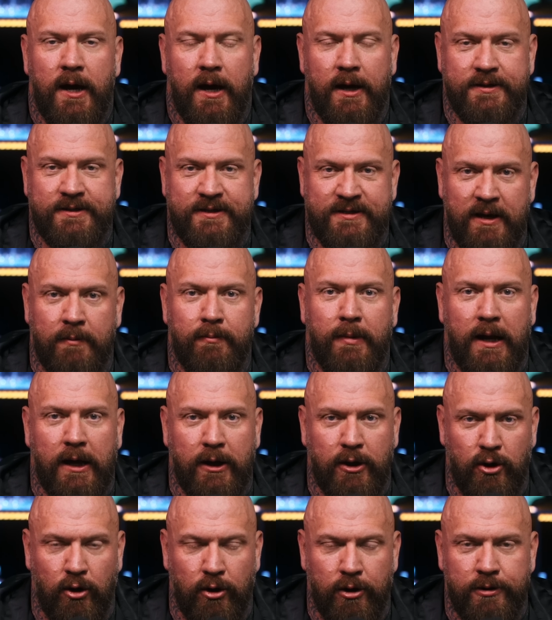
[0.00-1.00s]
a
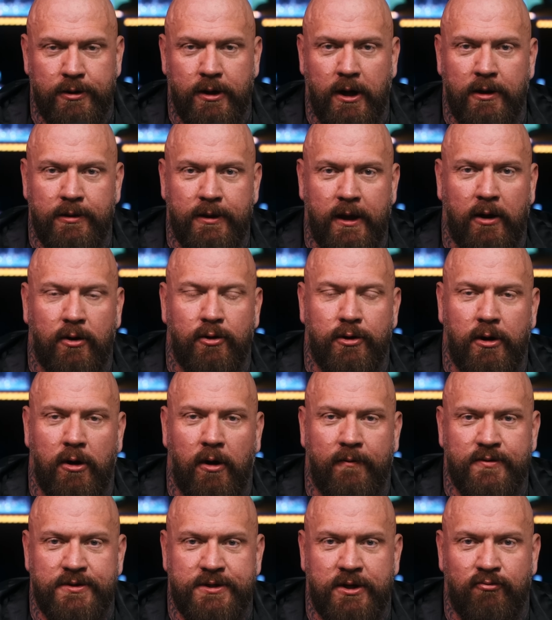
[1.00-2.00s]
similar gun and they're going to
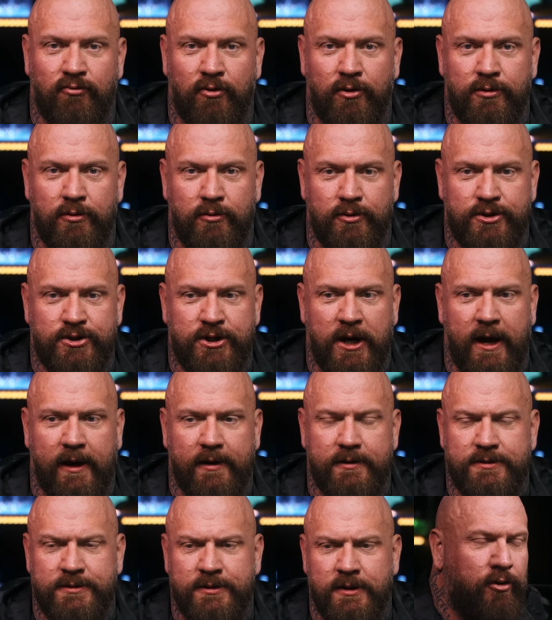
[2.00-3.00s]
obviously run those
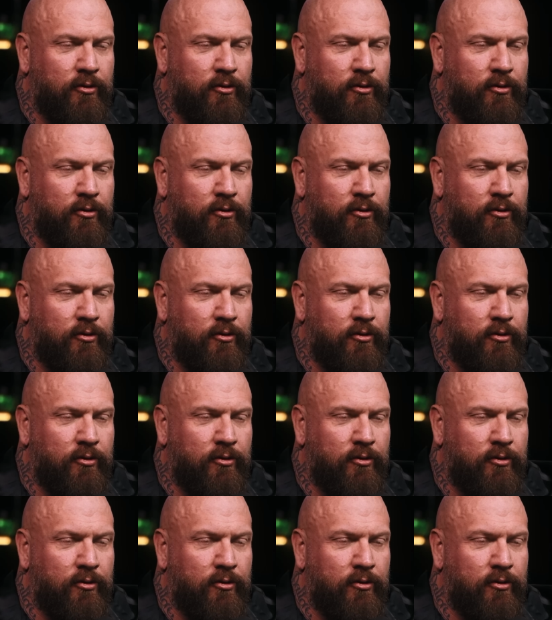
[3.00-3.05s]
checks.